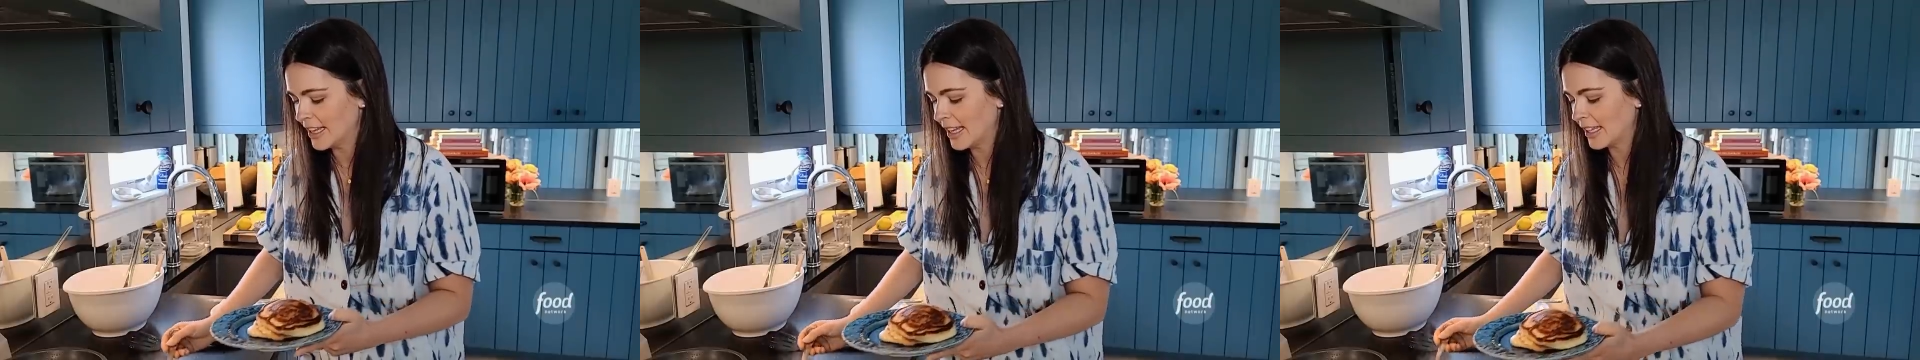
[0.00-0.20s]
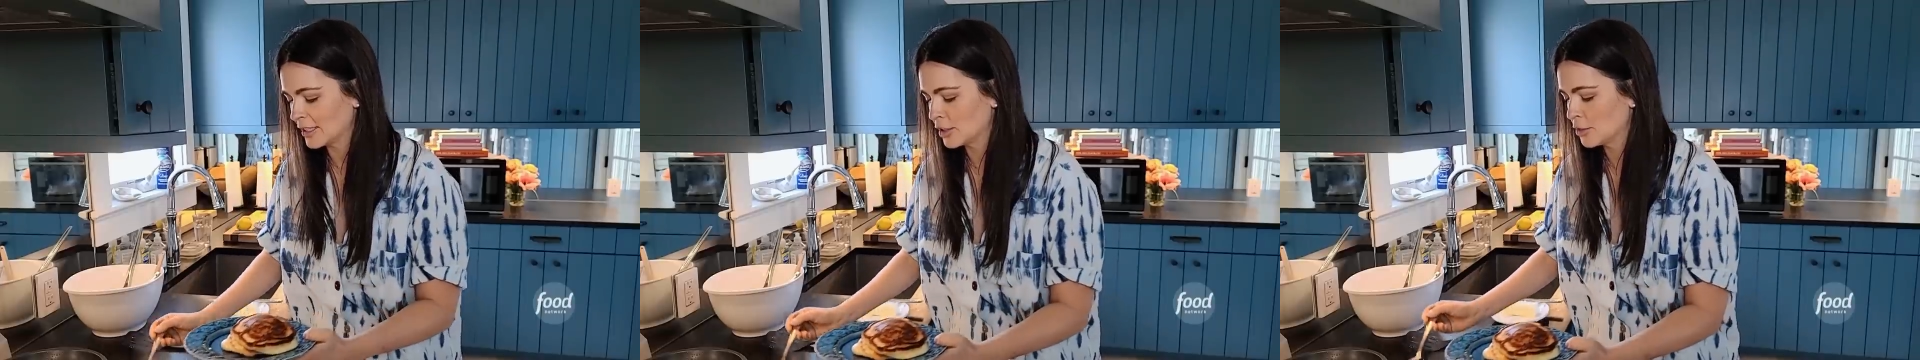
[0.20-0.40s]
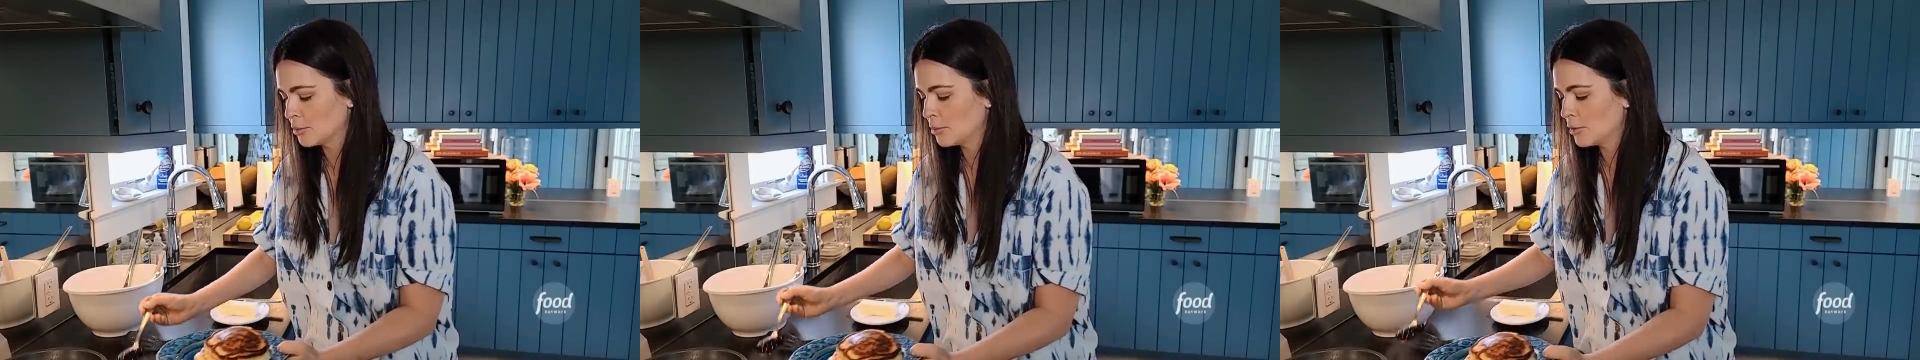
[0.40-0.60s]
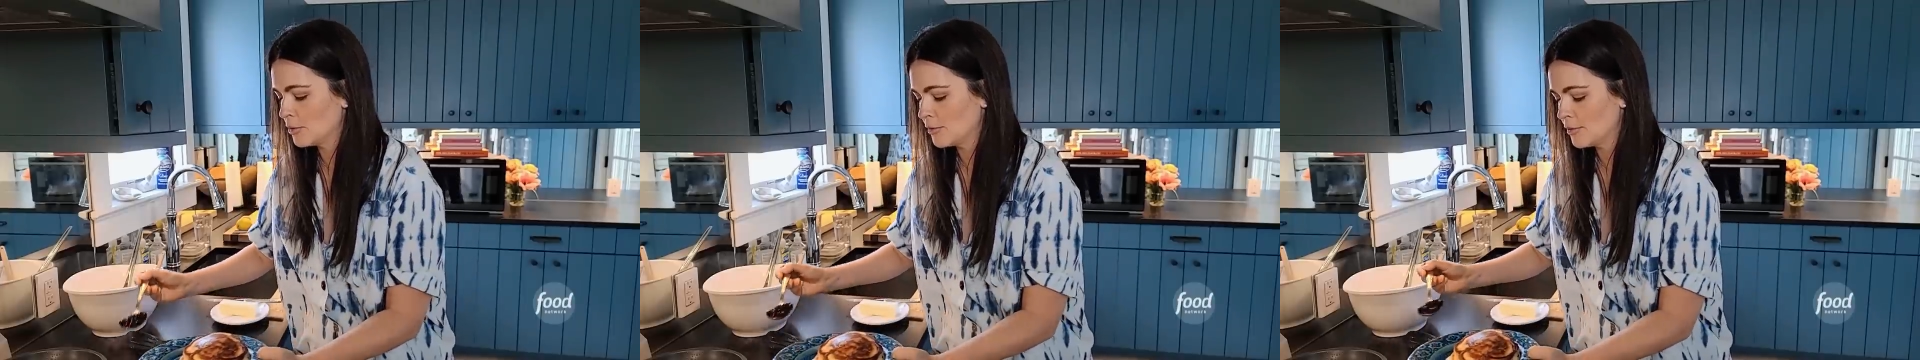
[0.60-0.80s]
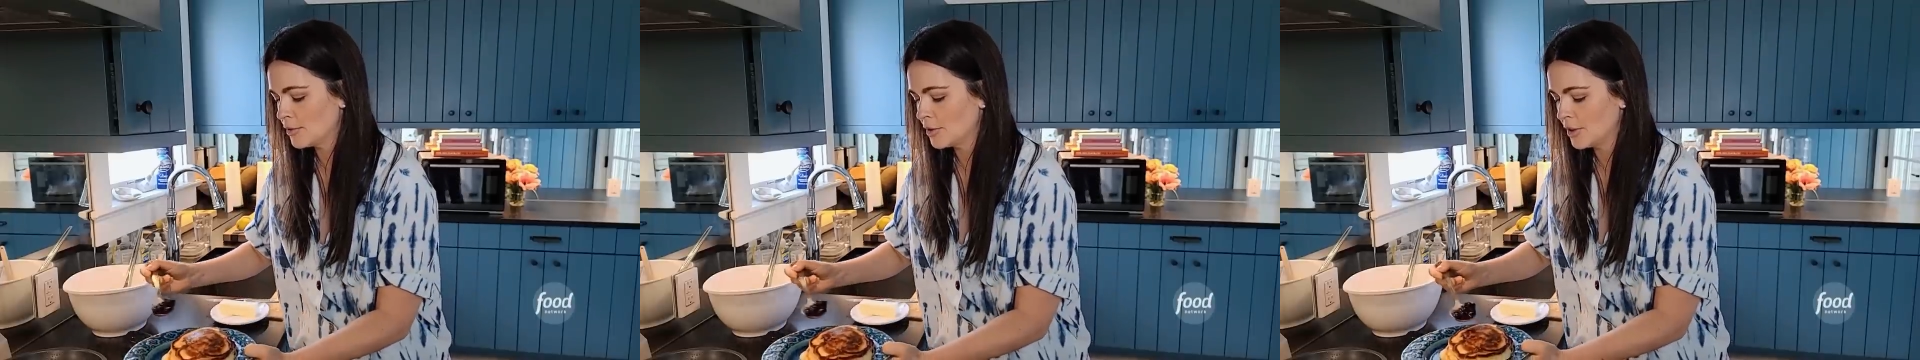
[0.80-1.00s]
Take a
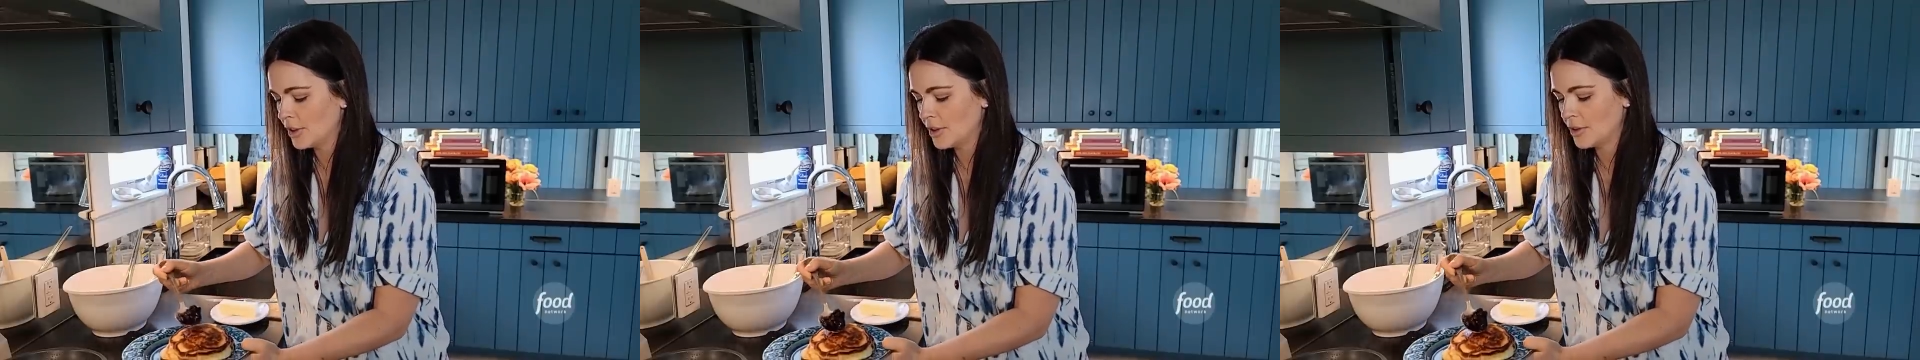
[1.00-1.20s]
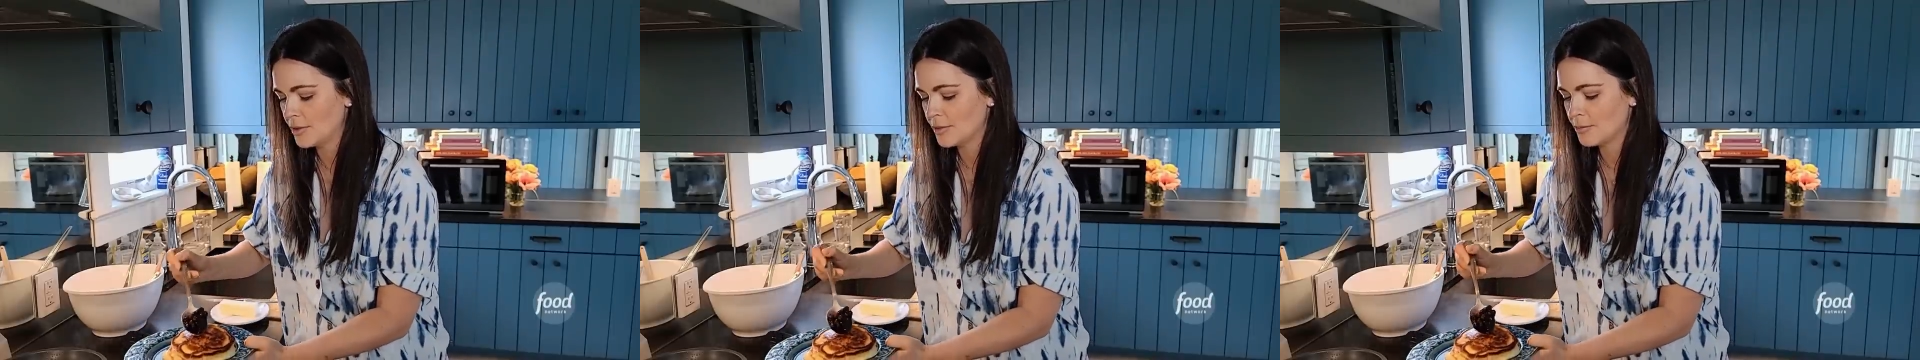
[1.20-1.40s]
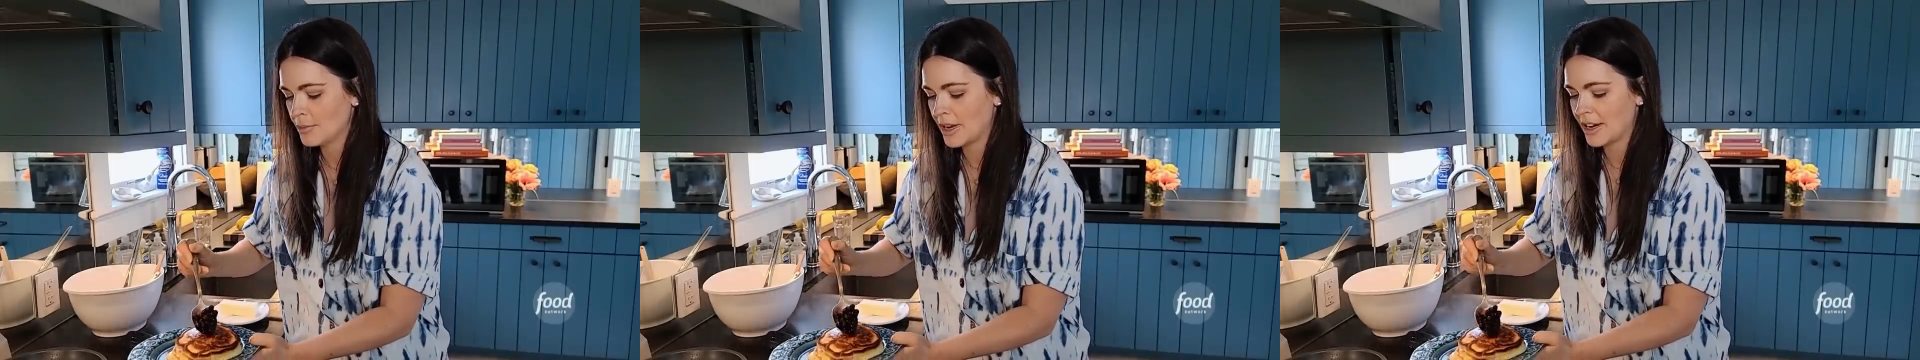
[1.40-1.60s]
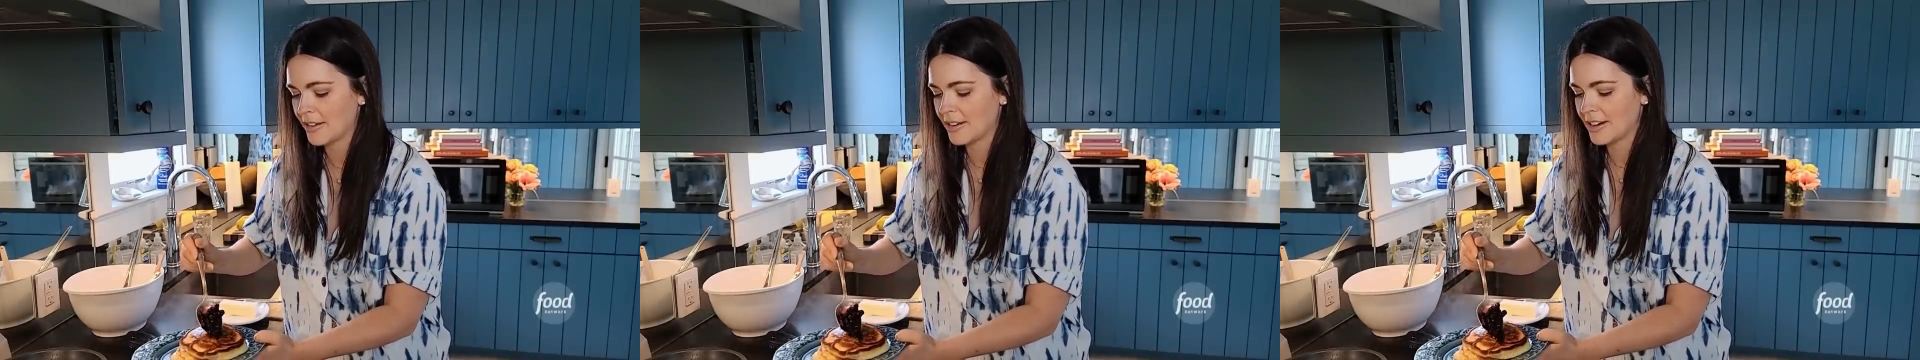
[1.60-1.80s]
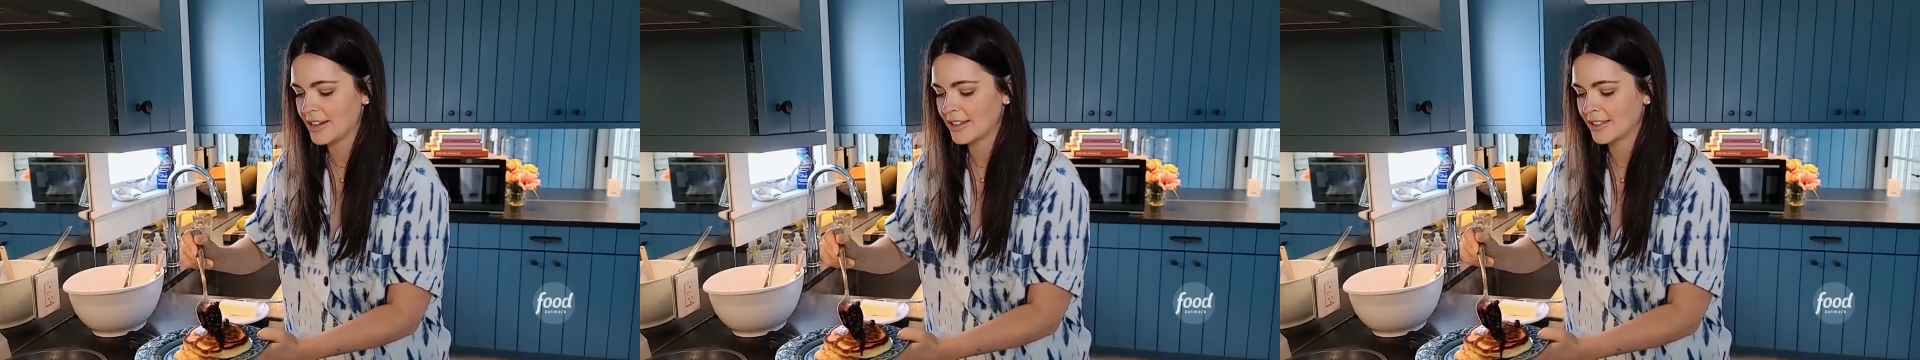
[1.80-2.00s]
spoonful of those
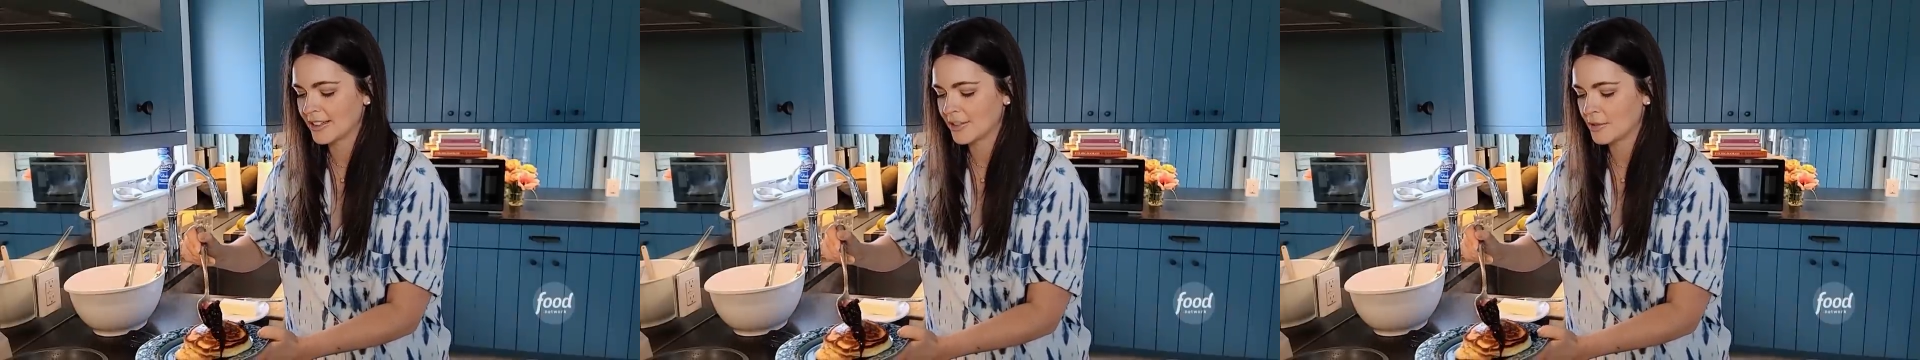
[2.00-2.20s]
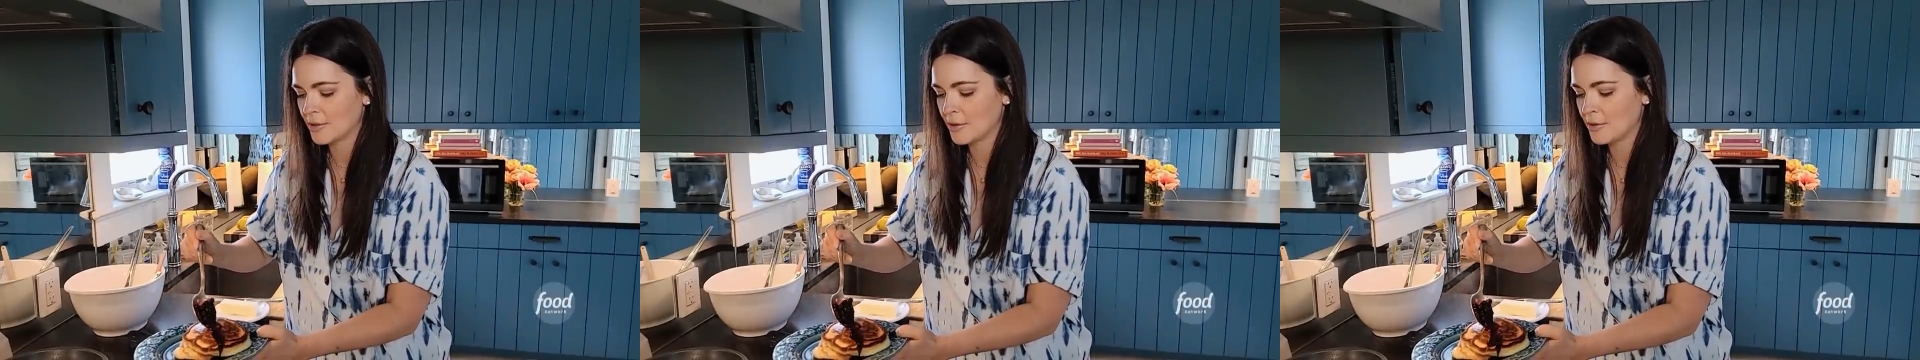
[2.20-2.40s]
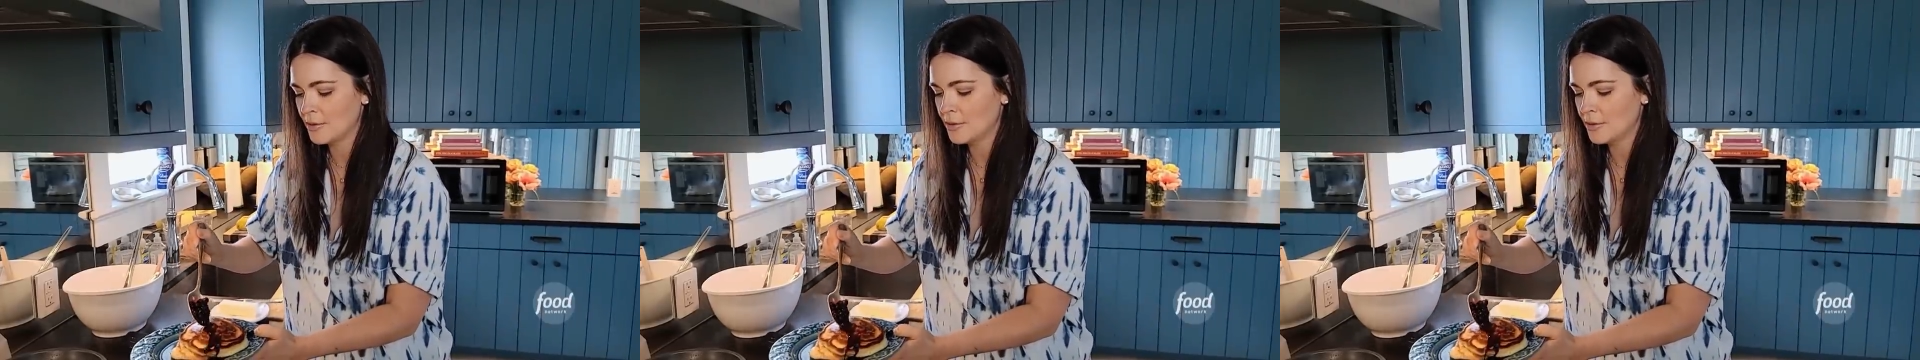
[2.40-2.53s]
berries.